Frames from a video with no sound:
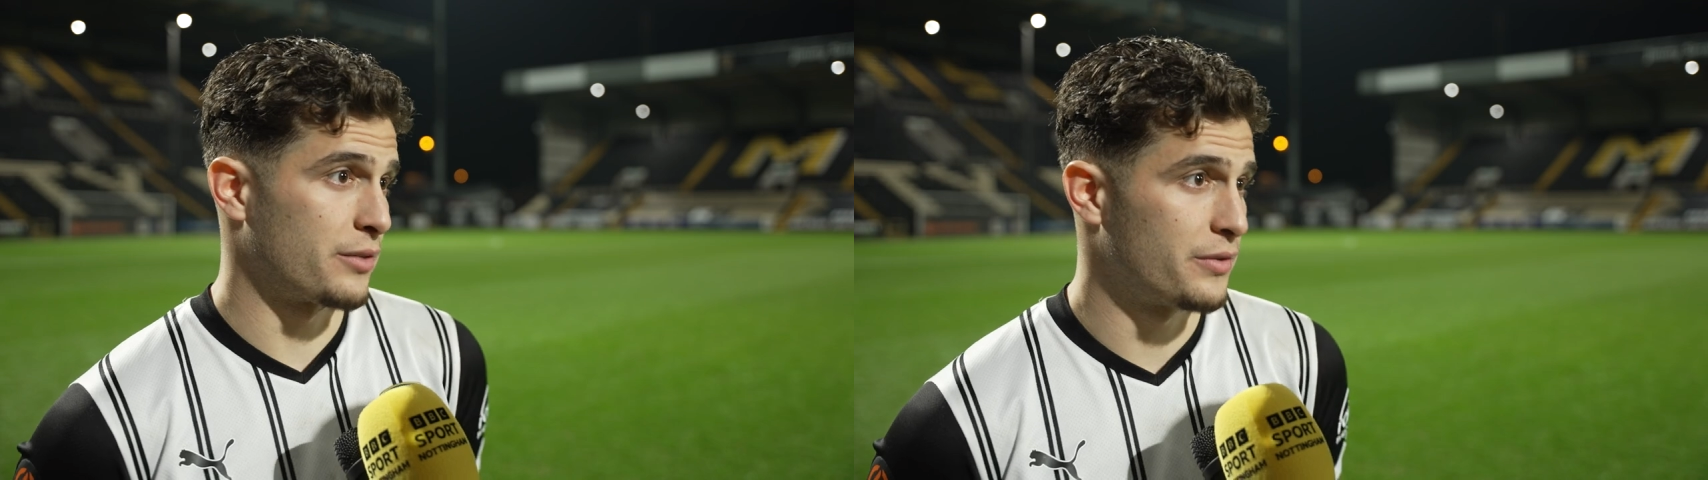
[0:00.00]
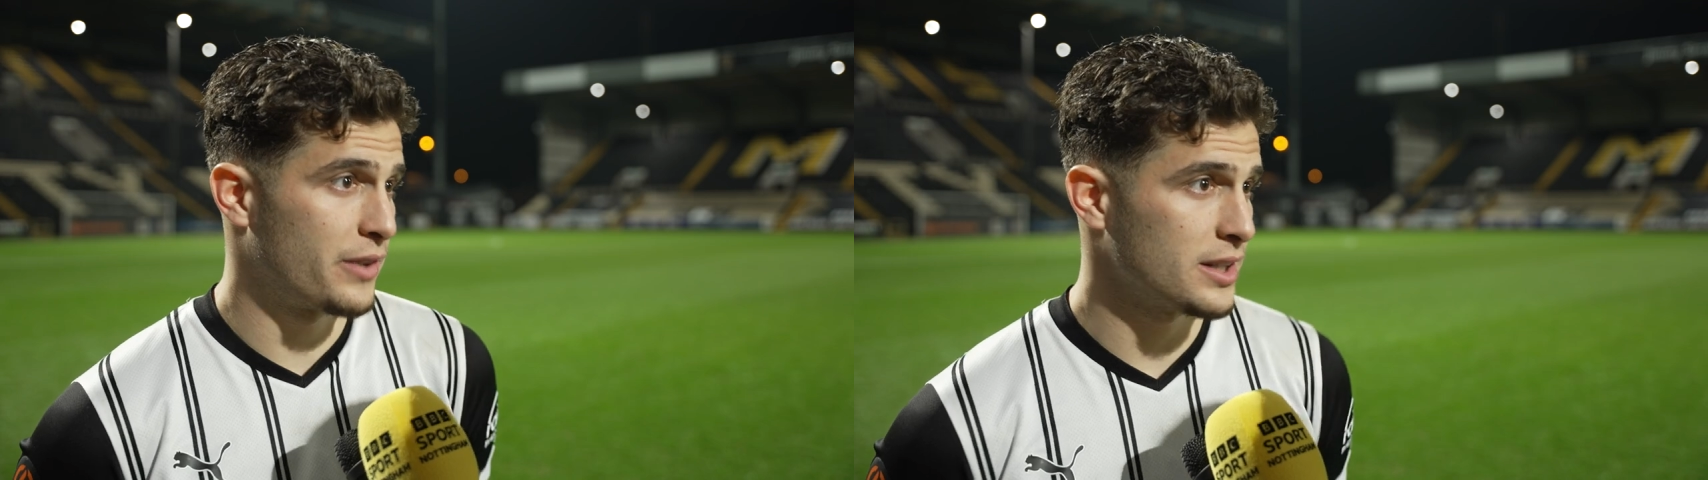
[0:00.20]
have
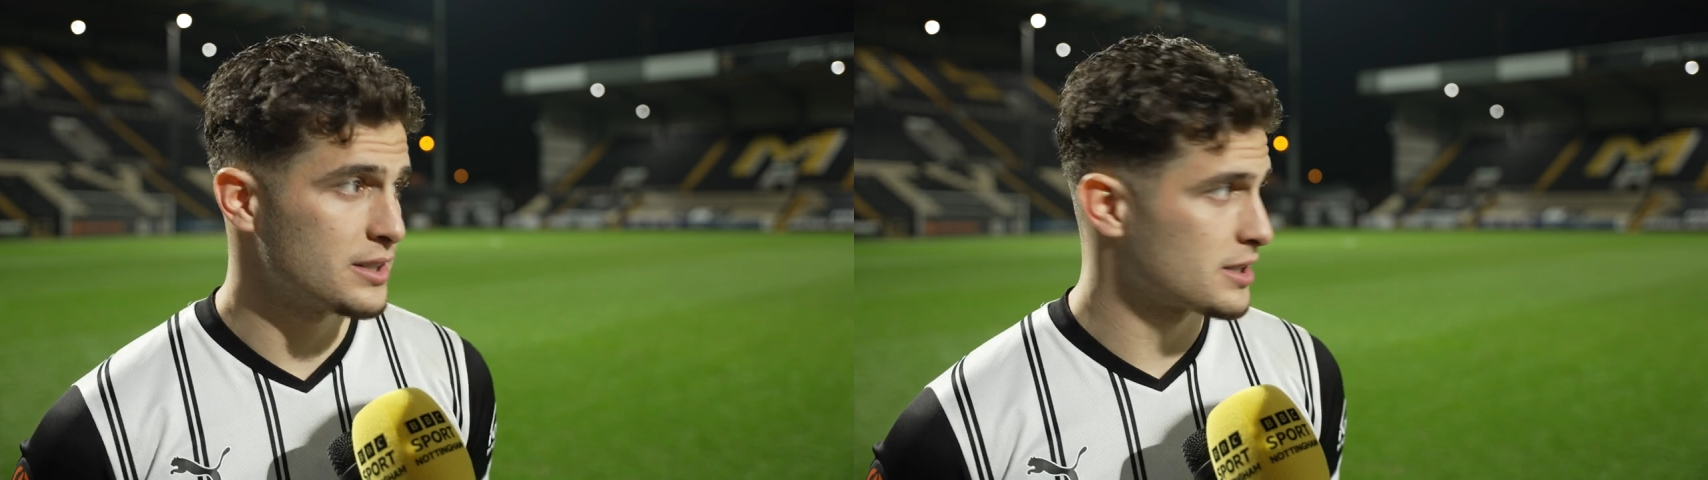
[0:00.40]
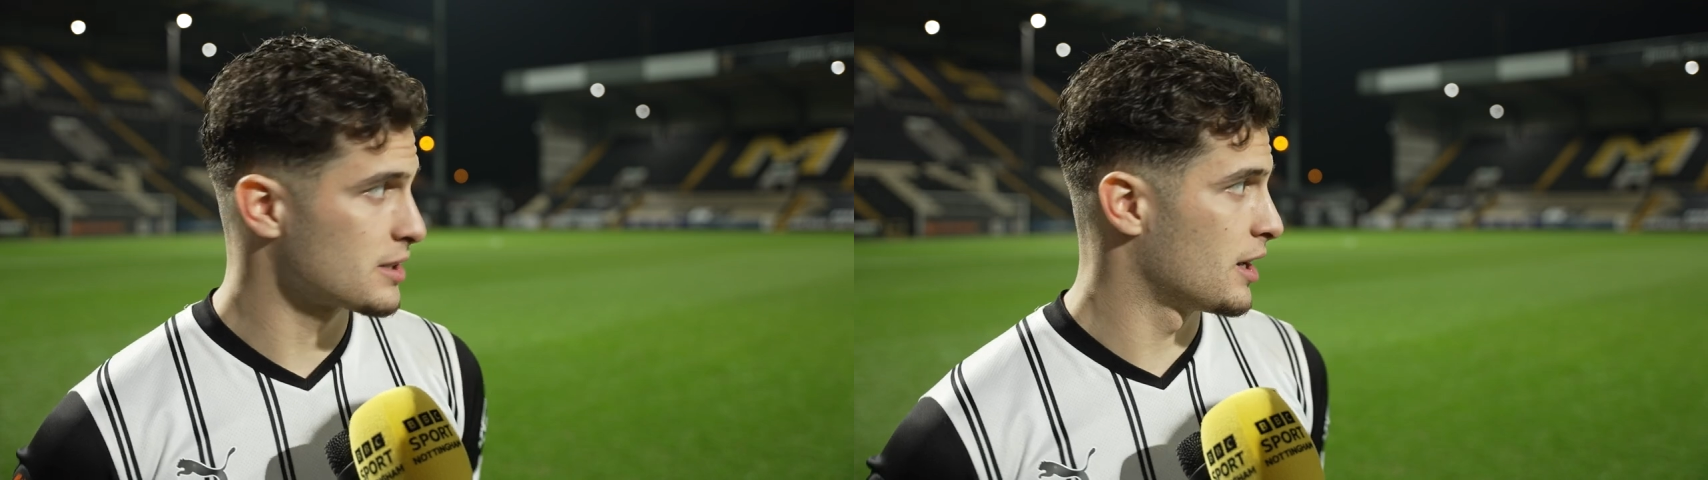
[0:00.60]
the
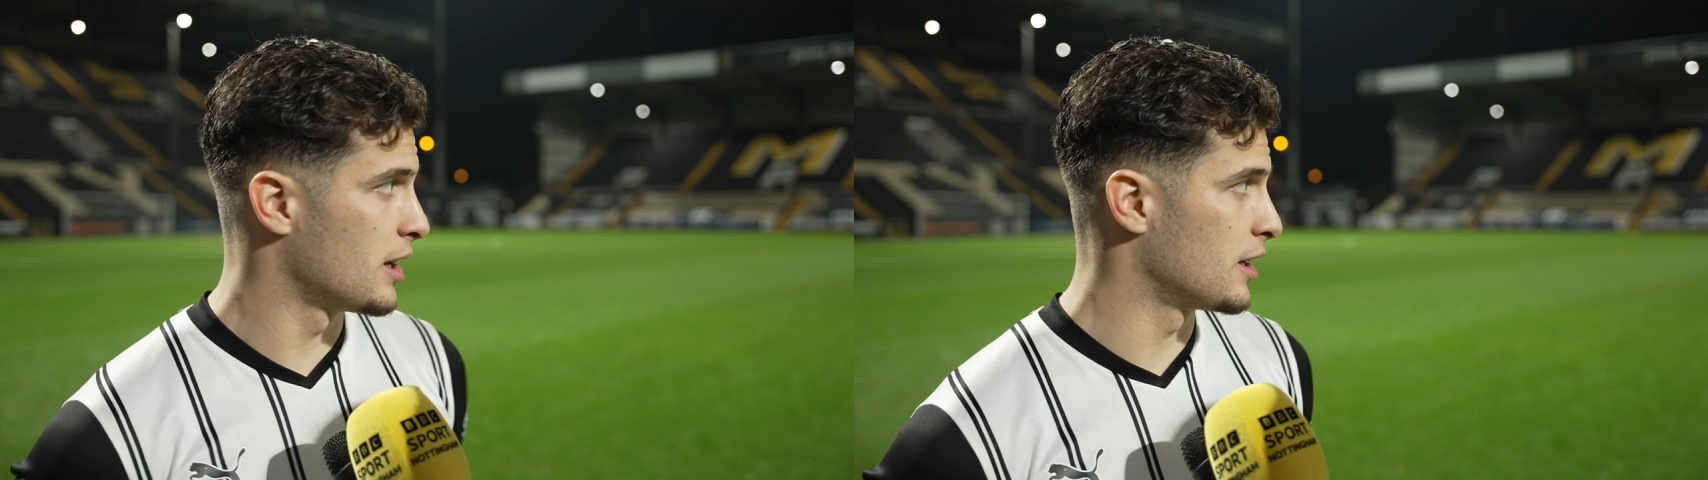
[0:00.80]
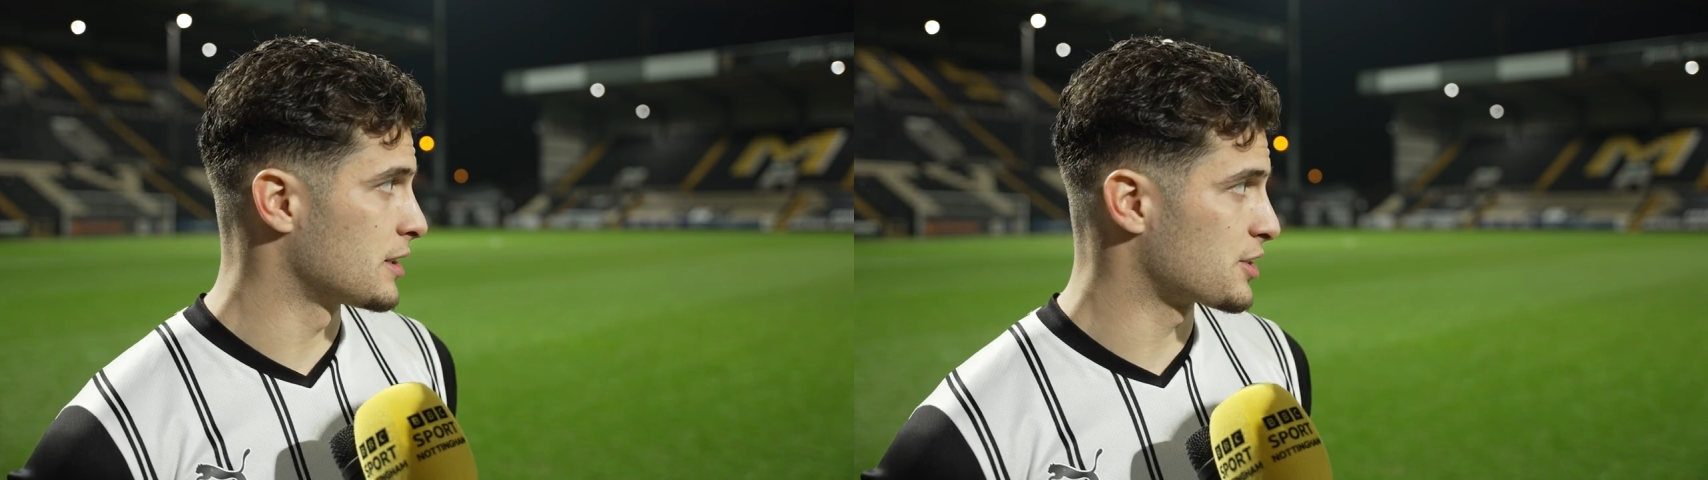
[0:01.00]
fans.
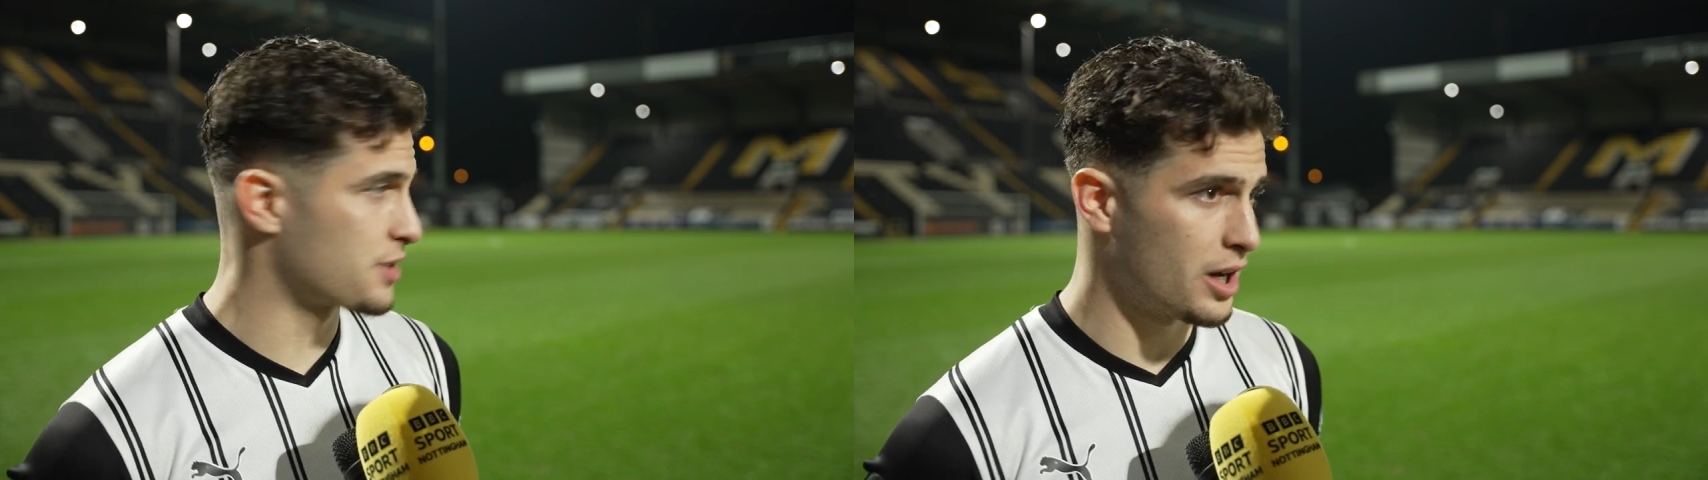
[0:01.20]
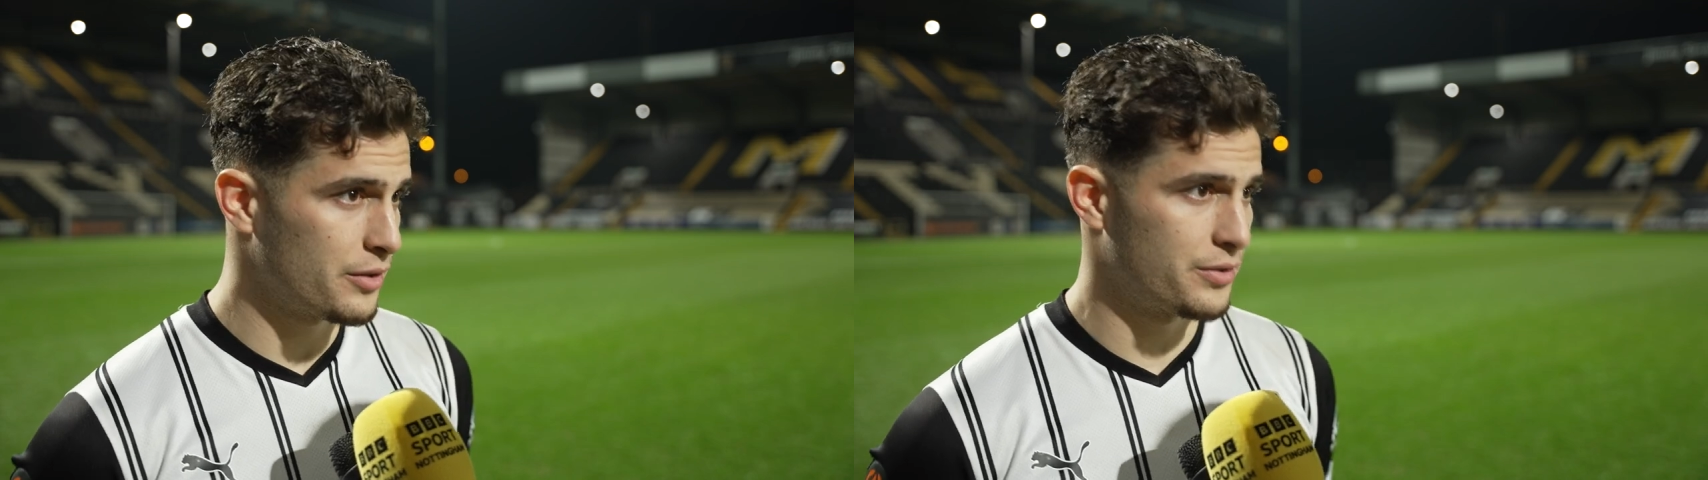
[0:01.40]
It's
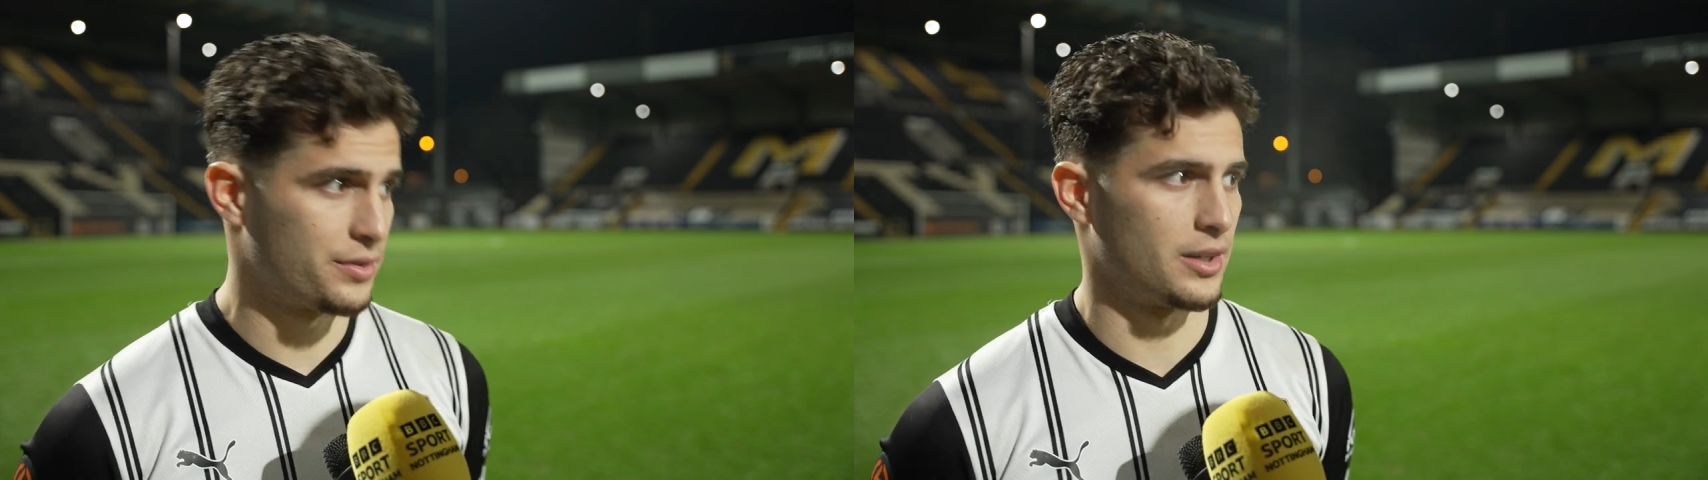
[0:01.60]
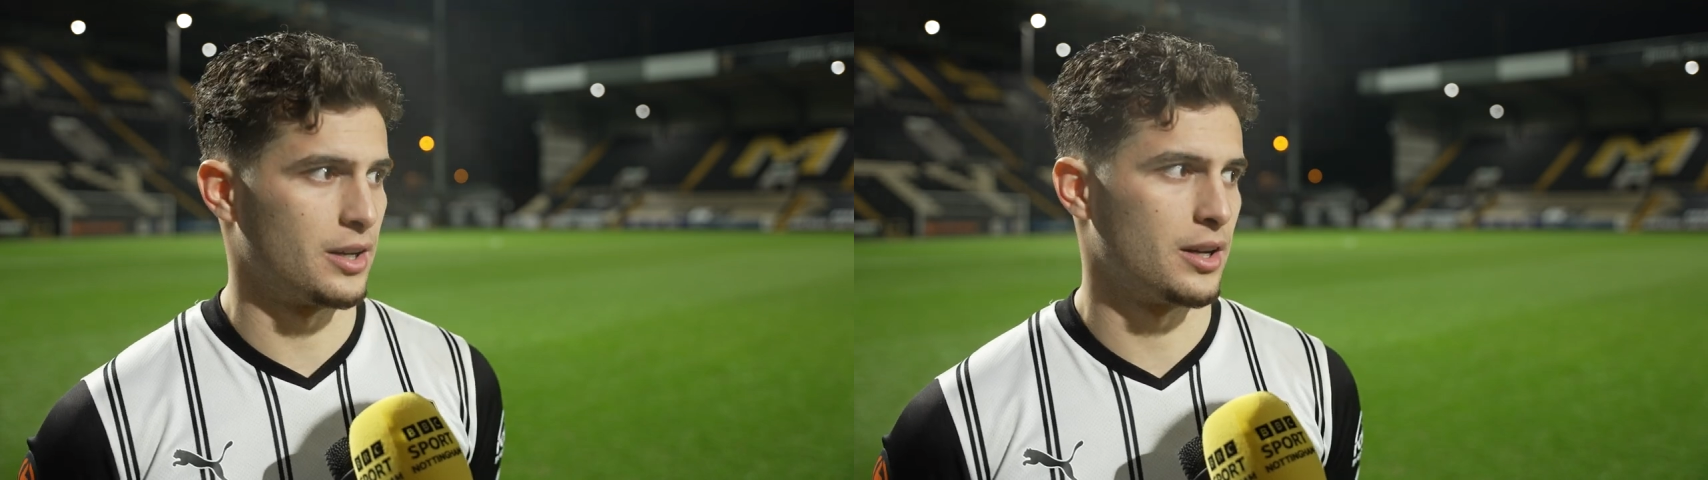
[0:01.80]
tough.